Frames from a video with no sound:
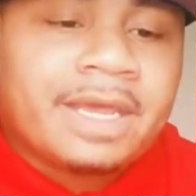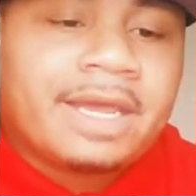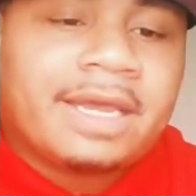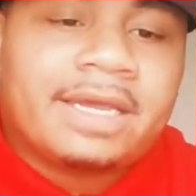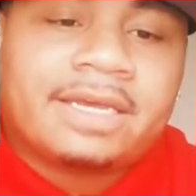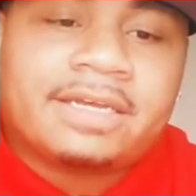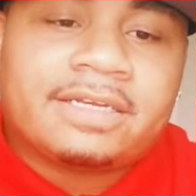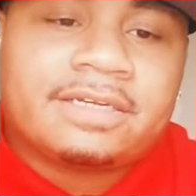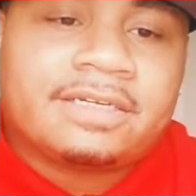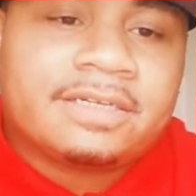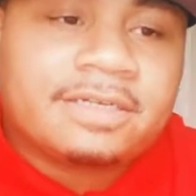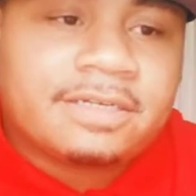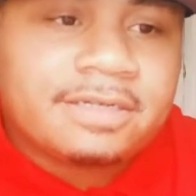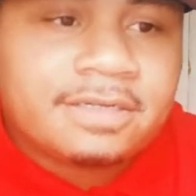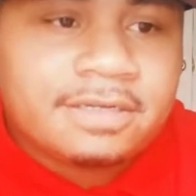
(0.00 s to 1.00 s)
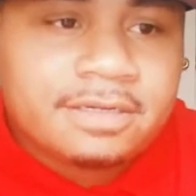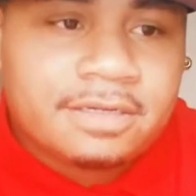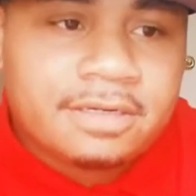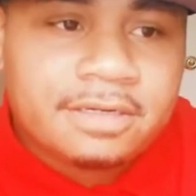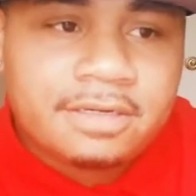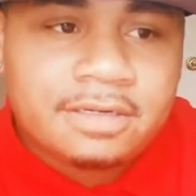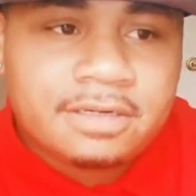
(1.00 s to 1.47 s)
And
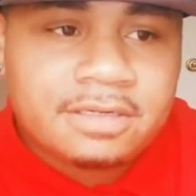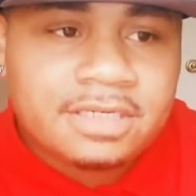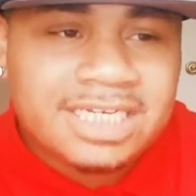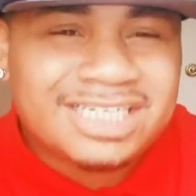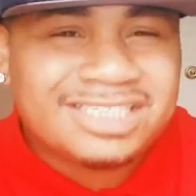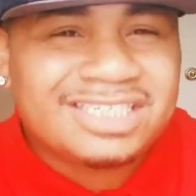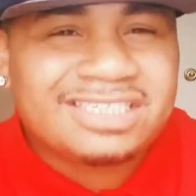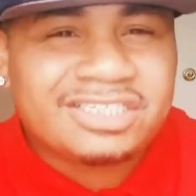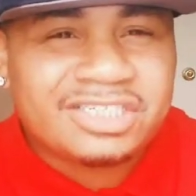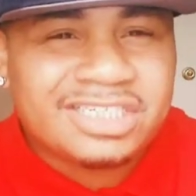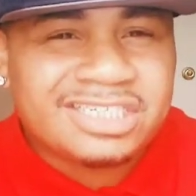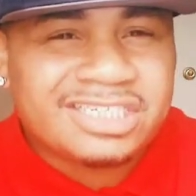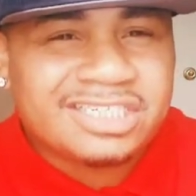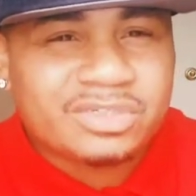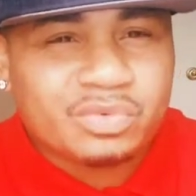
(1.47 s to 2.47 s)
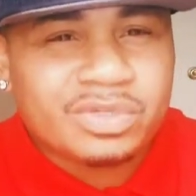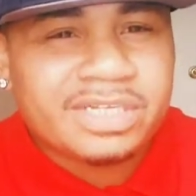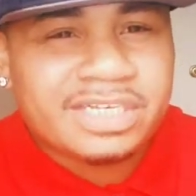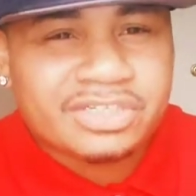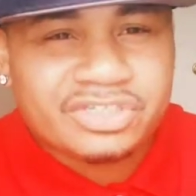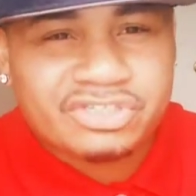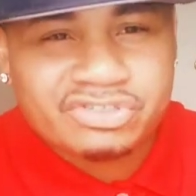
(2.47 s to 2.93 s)
it's just
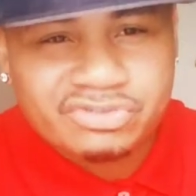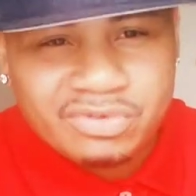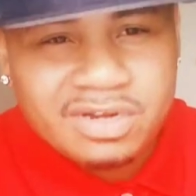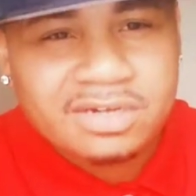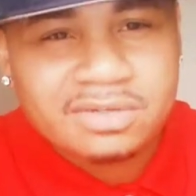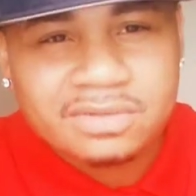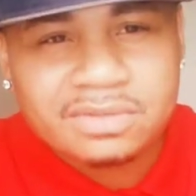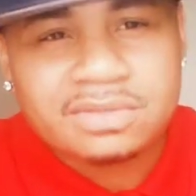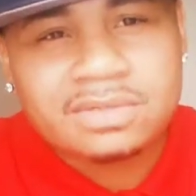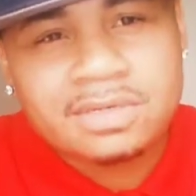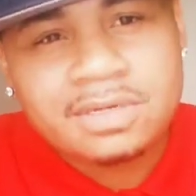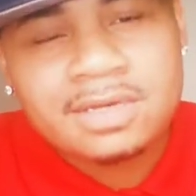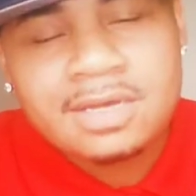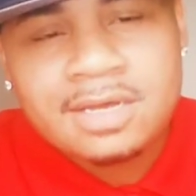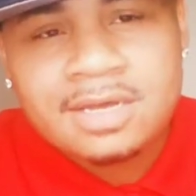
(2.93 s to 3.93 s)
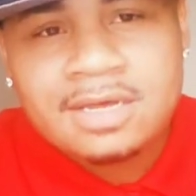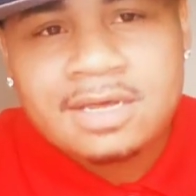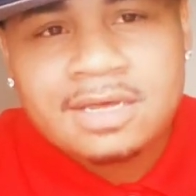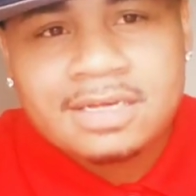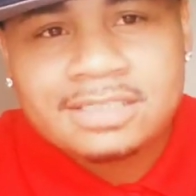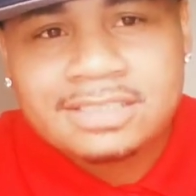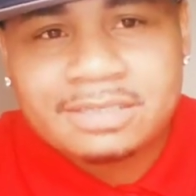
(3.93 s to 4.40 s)
really a struggle
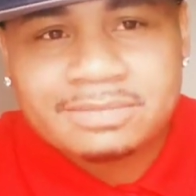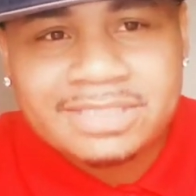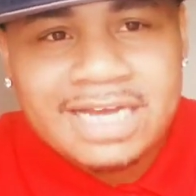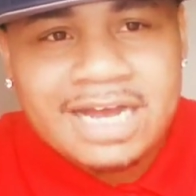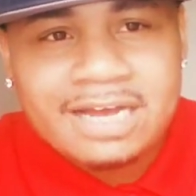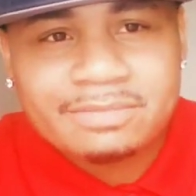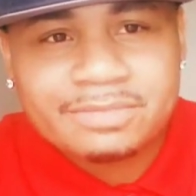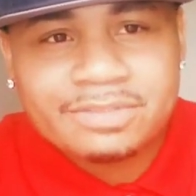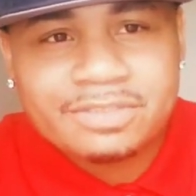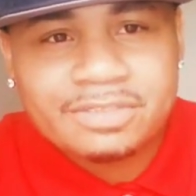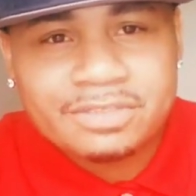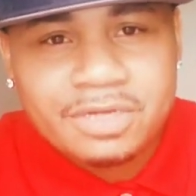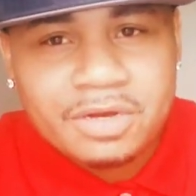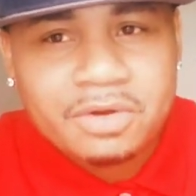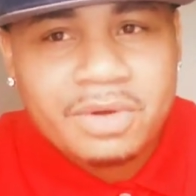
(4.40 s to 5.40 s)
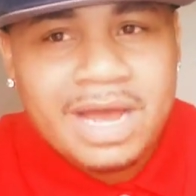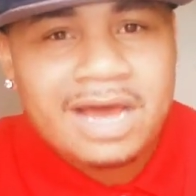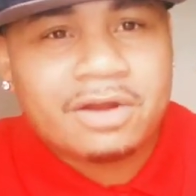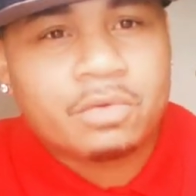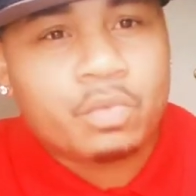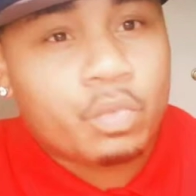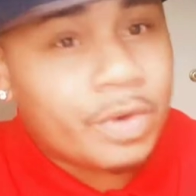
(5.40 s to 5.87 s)
sometimes to know
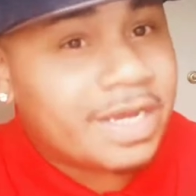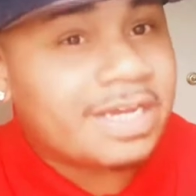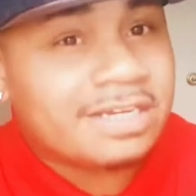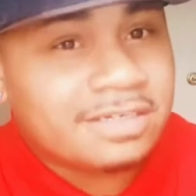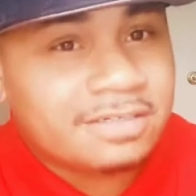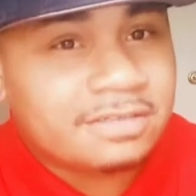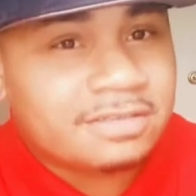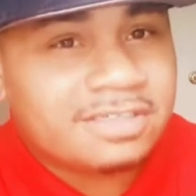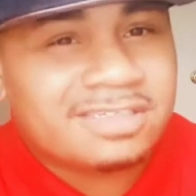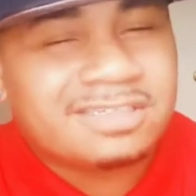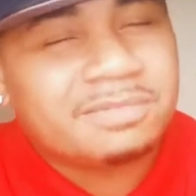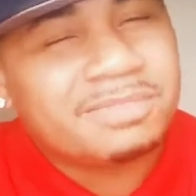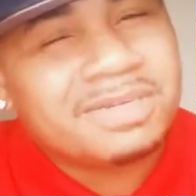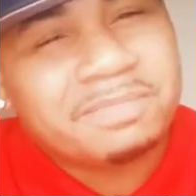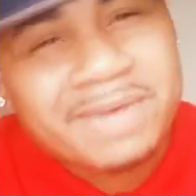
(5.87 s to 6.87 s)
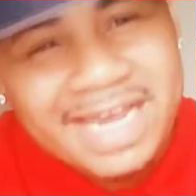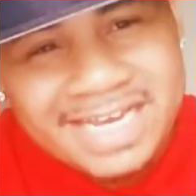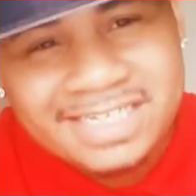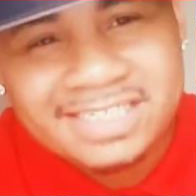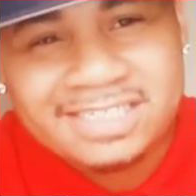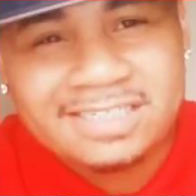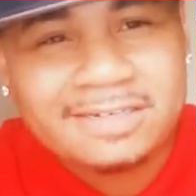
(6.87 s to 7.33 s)
how to wait, just to be
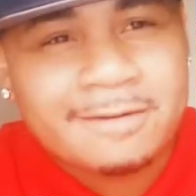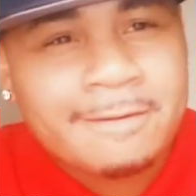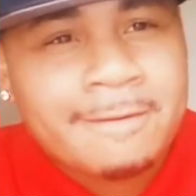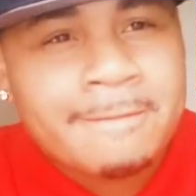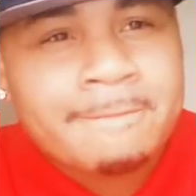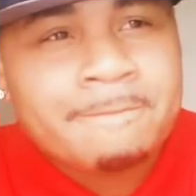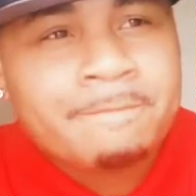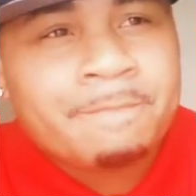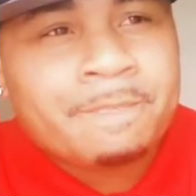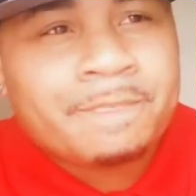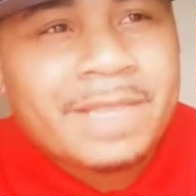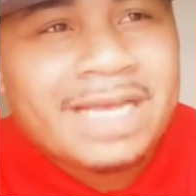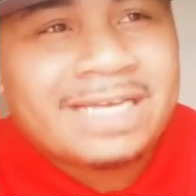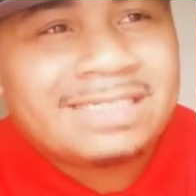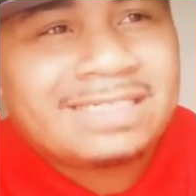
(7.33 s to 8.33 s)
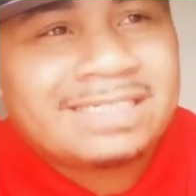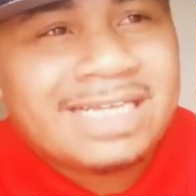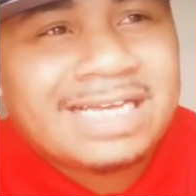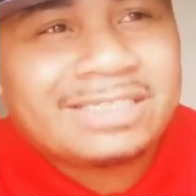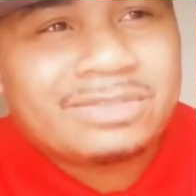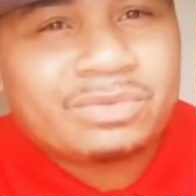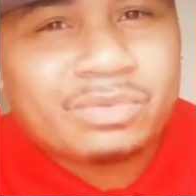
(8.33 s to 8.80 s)
patient.
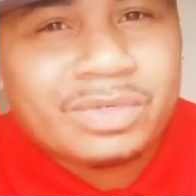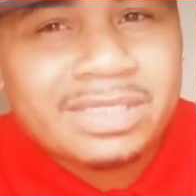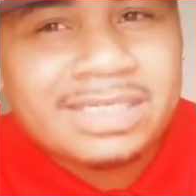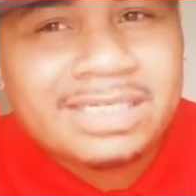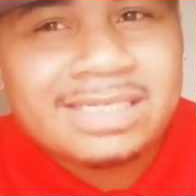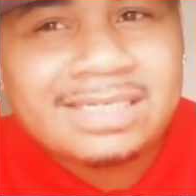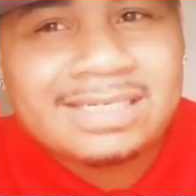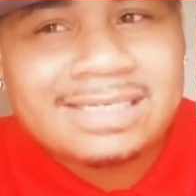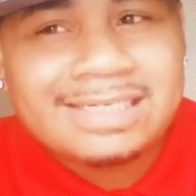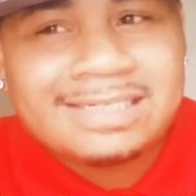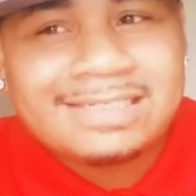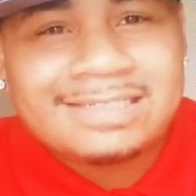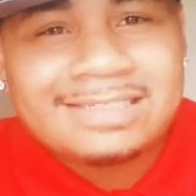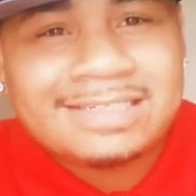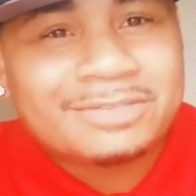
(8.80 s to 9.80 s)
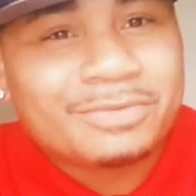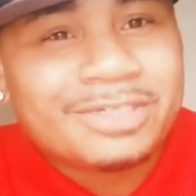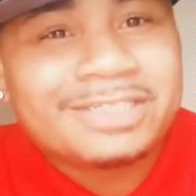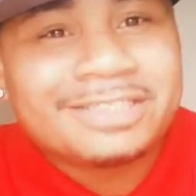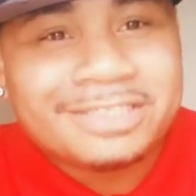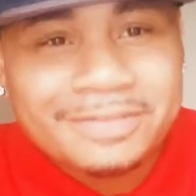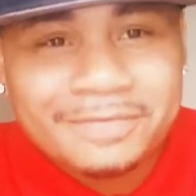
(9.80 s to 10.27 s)
That's really
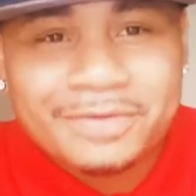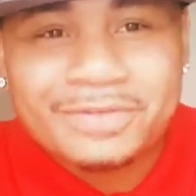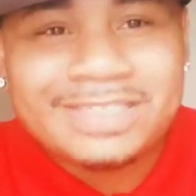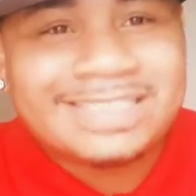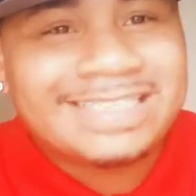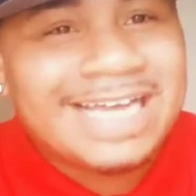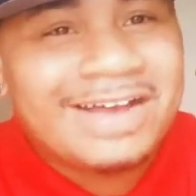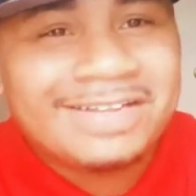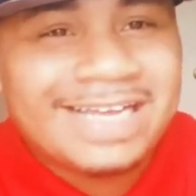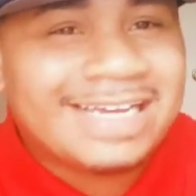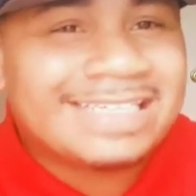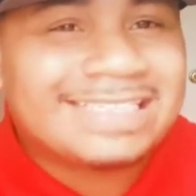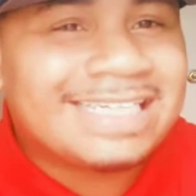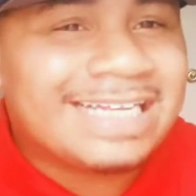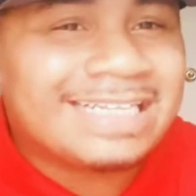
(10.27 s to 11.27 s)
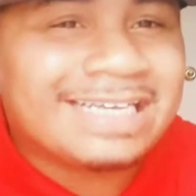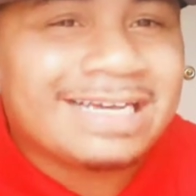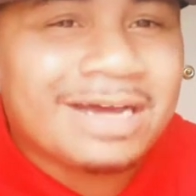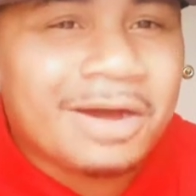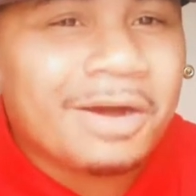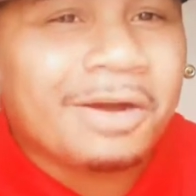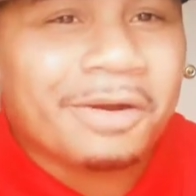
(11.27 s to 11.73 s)
difficult. It sounds like it's not
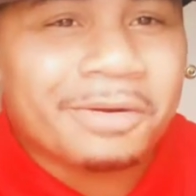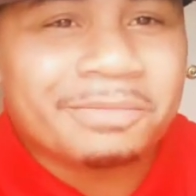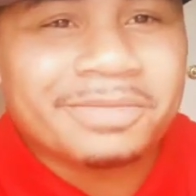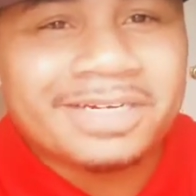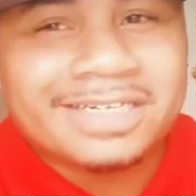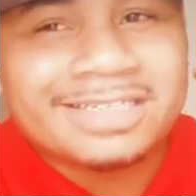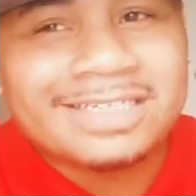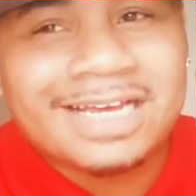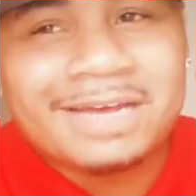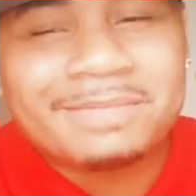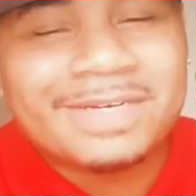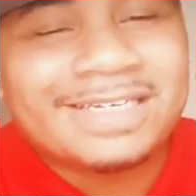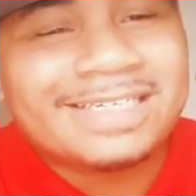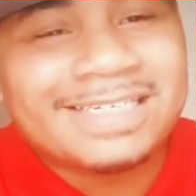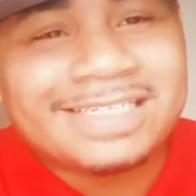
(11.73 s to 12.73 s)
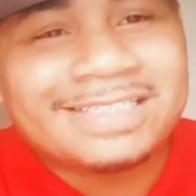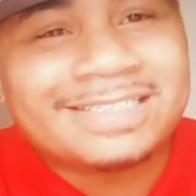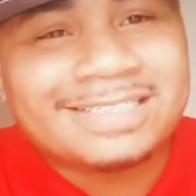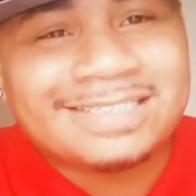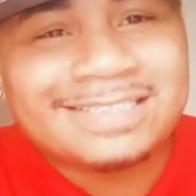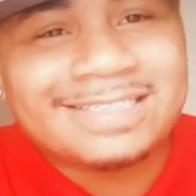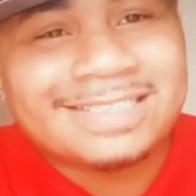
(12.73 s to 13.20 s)
that hard, but I mean
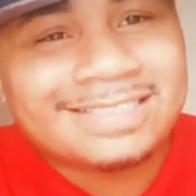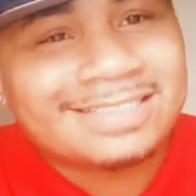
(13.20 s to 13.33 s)
it's